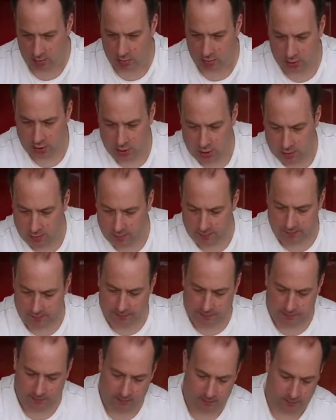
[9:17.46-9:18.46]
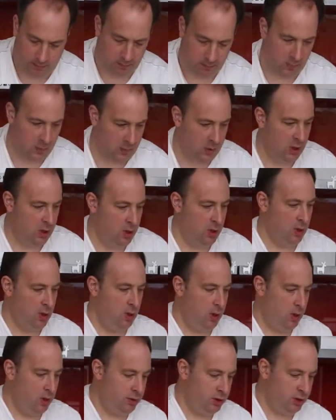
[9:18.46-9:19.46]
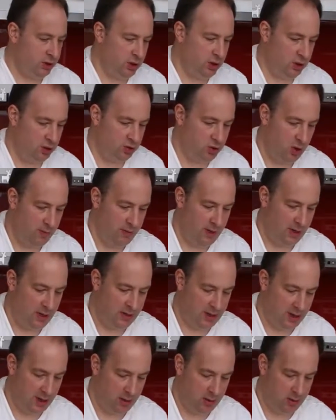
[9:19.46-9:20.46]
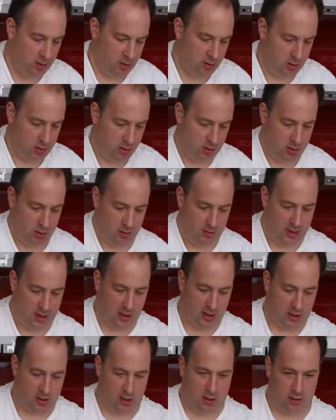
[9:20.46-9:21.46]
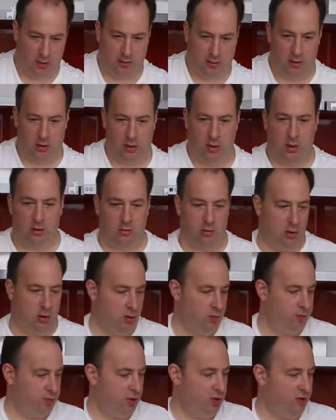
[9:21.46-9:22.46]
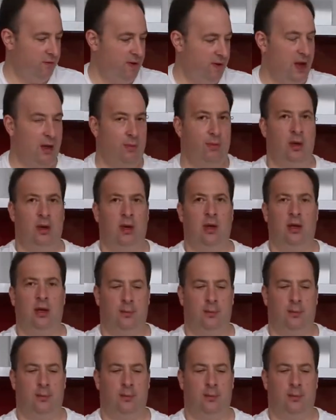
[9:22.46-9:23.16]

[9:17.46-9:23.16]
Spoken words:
So I'm just going to drop that down on that cloth where it will prove happily.